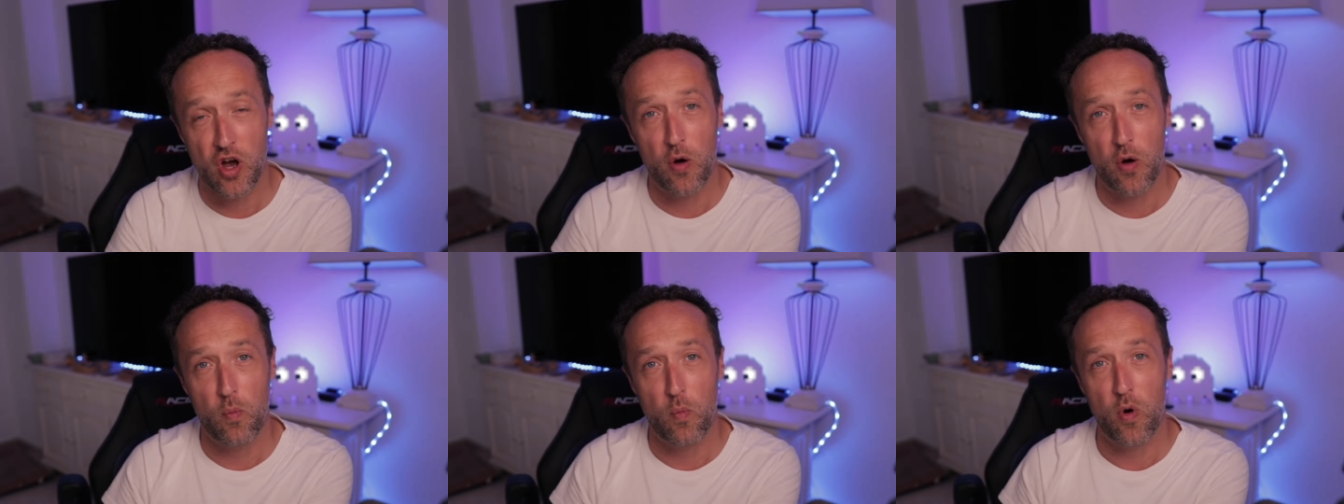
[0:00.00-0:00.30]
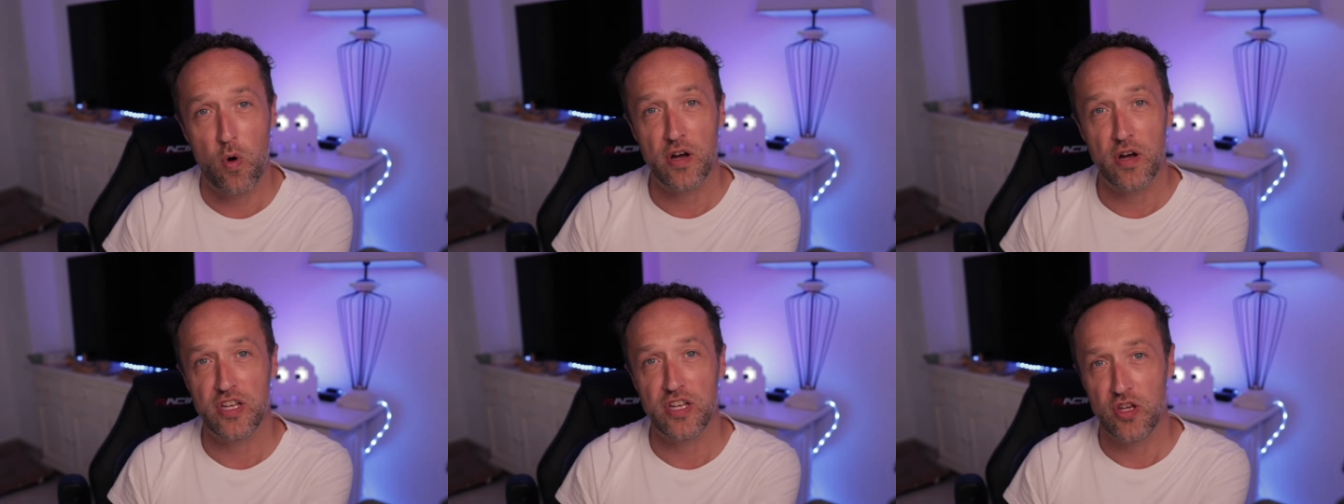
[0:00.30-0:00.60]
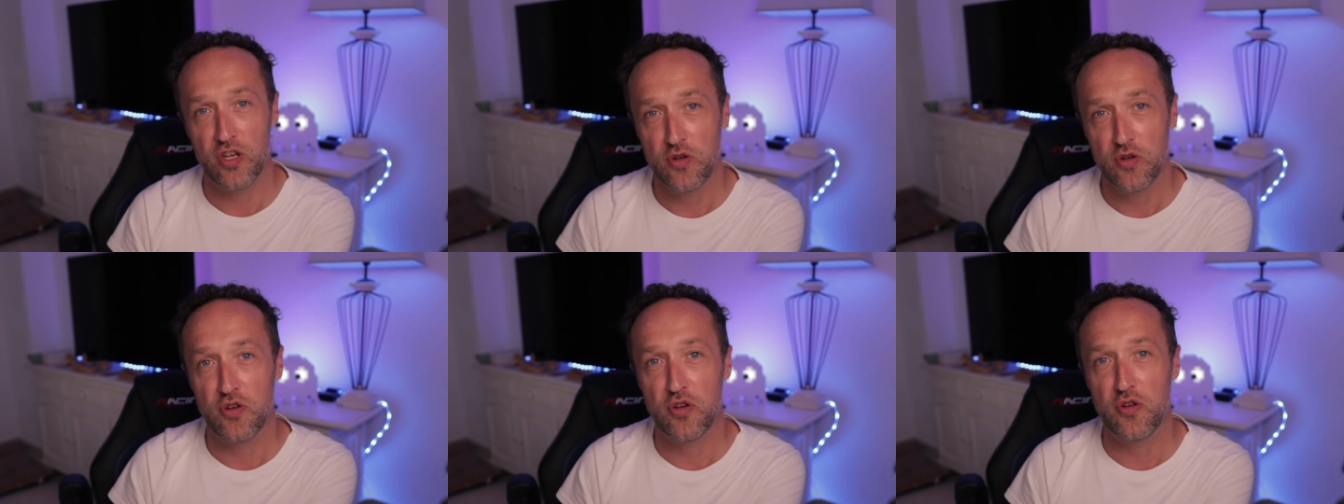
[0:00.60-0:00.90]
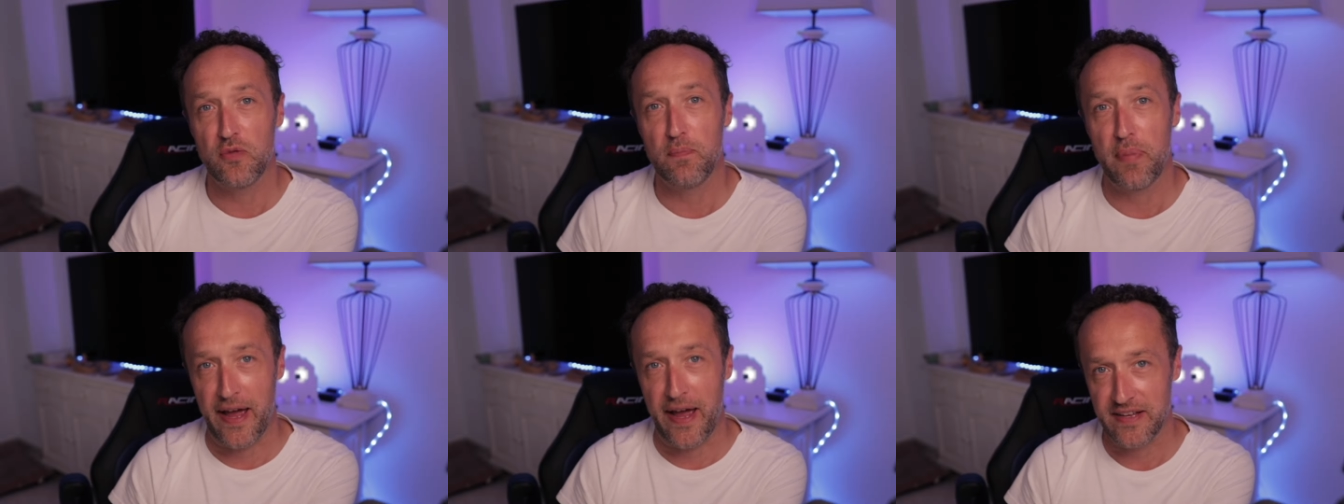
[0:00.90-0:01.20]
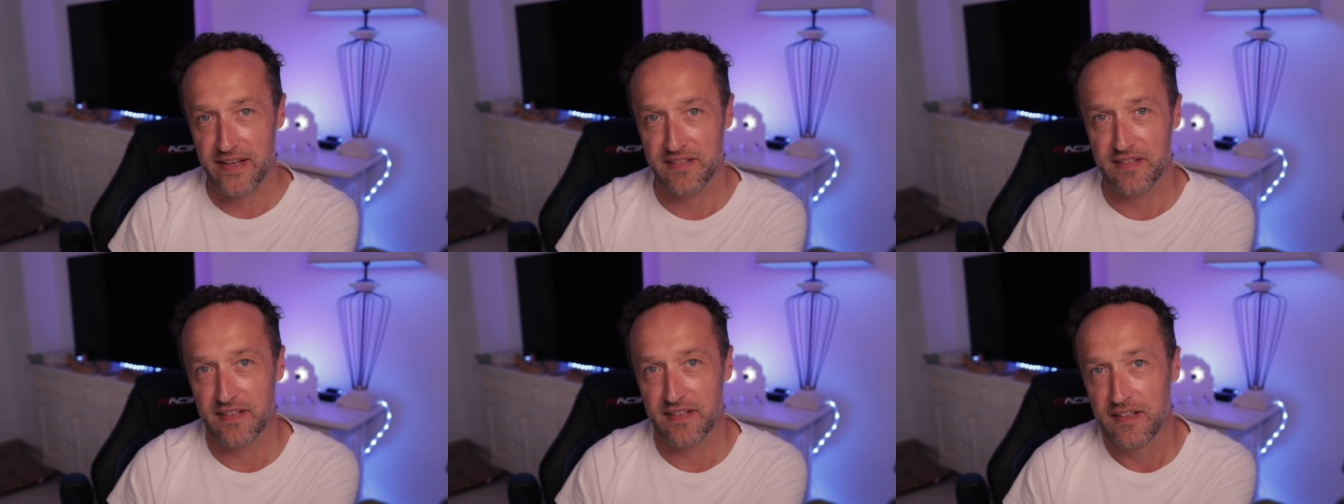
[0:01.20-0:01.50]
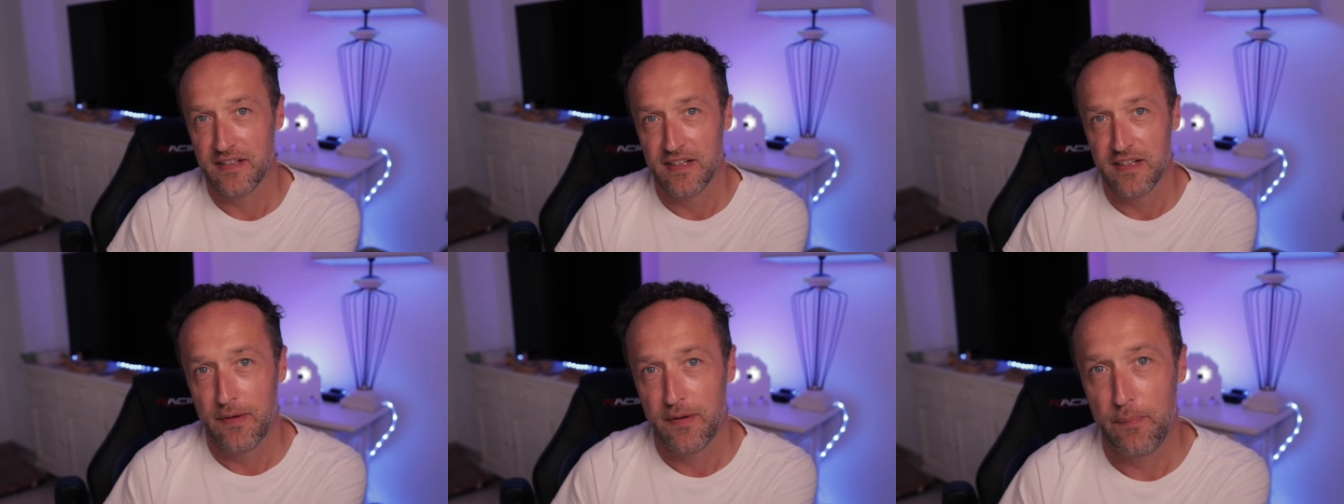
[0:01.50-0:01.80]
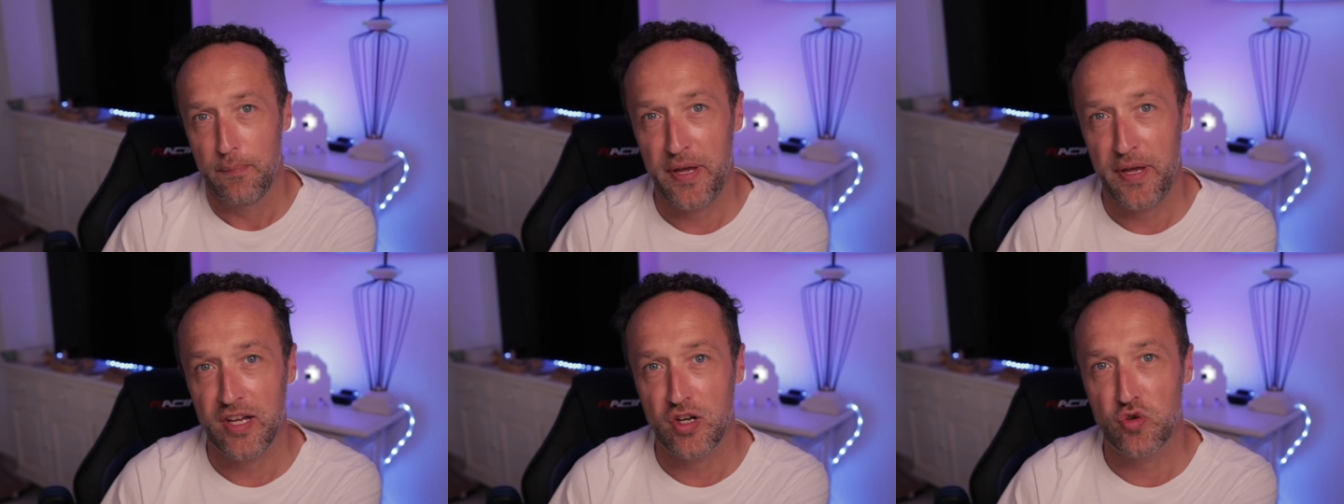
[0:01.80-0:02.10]
on what you do best,
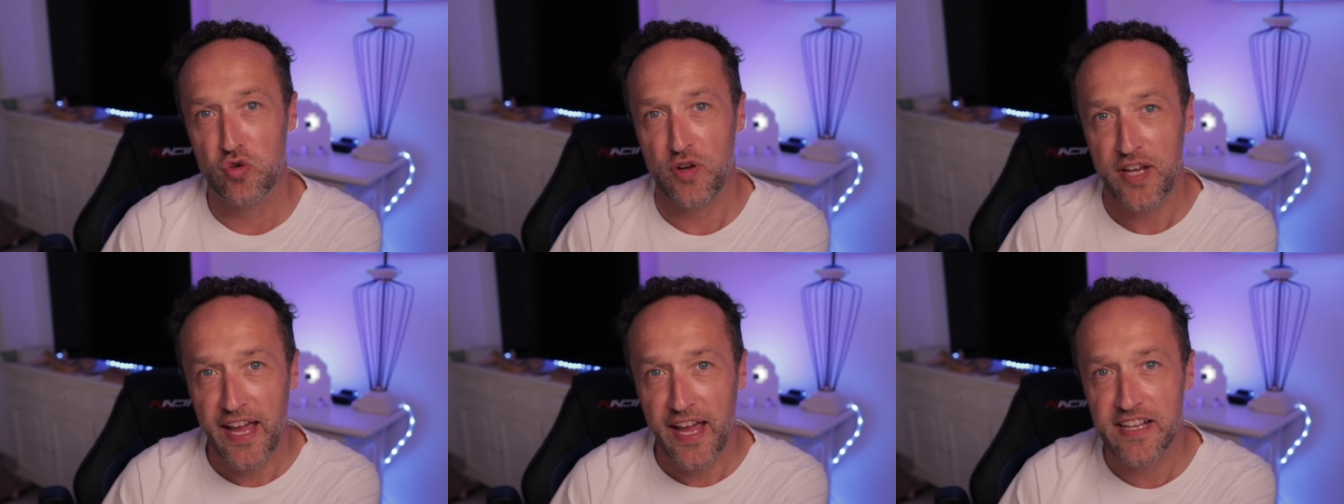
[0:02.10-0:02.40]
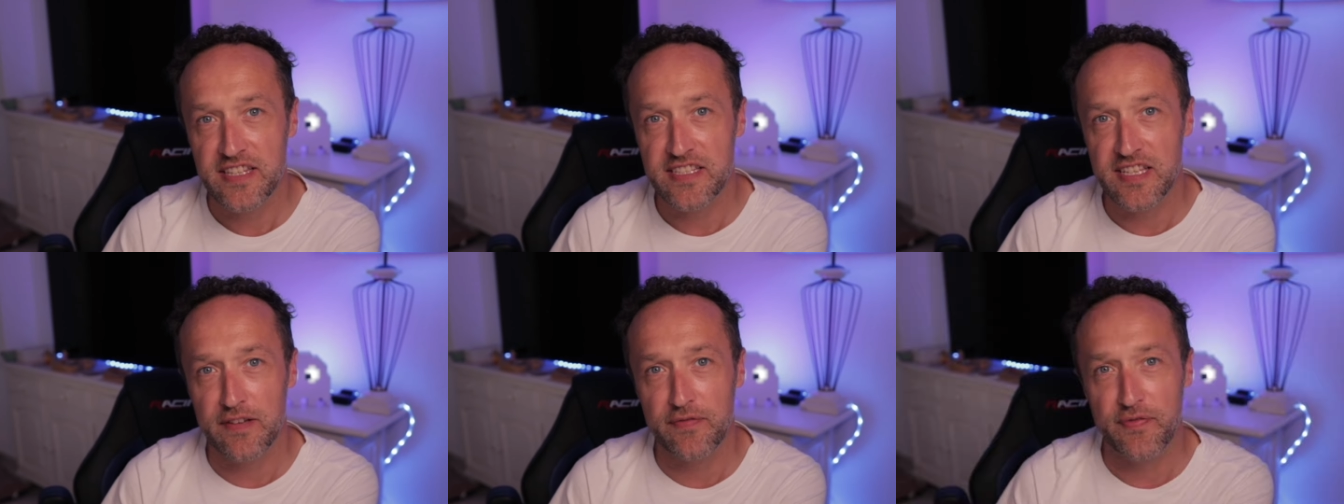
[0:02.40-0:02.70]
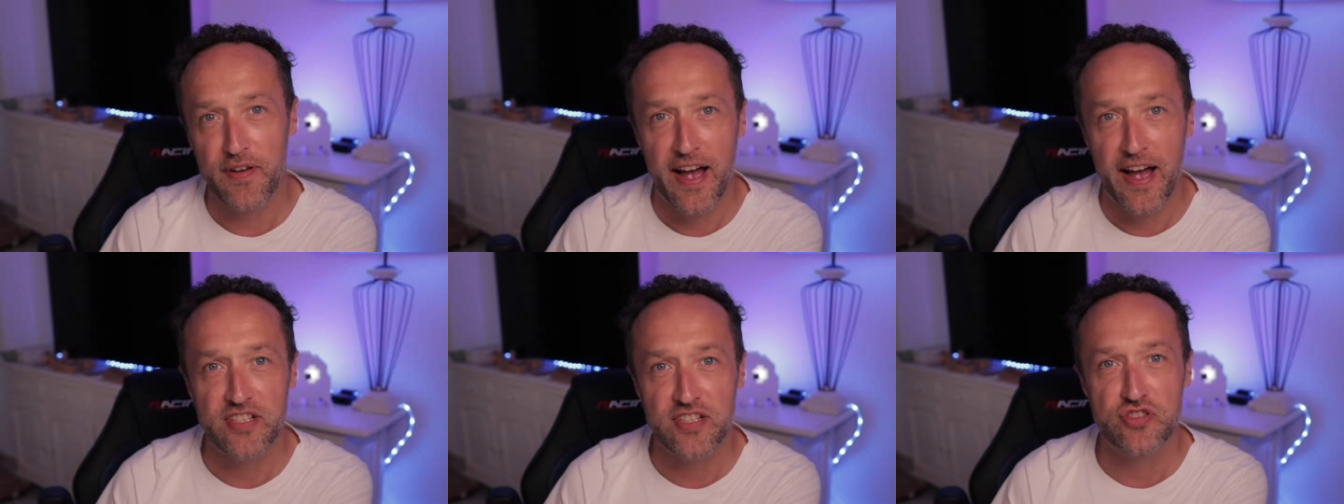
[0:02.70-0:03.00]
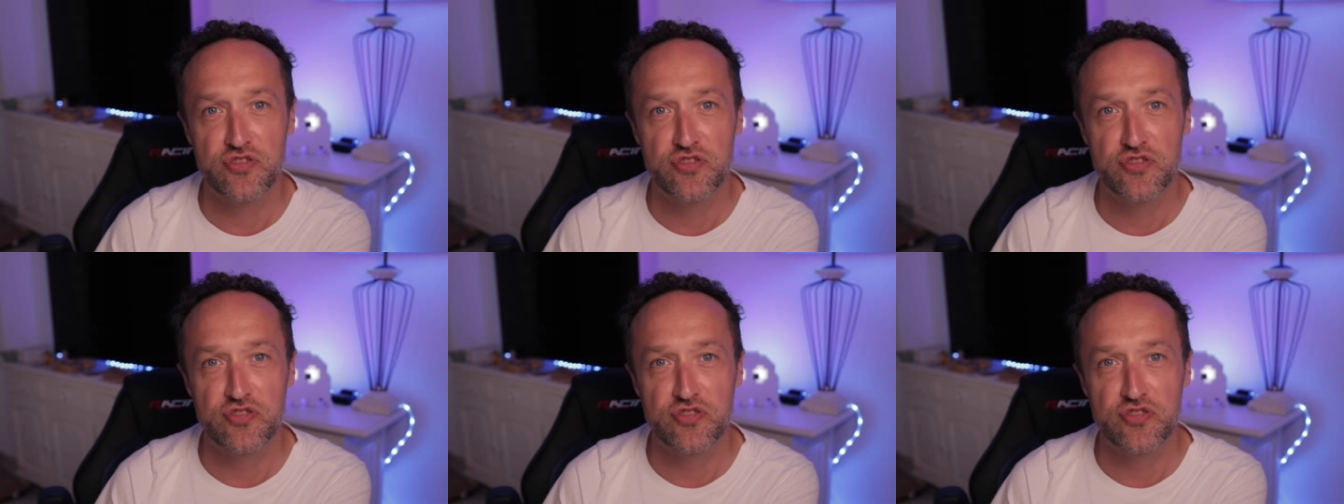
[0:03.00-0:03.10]
being creative and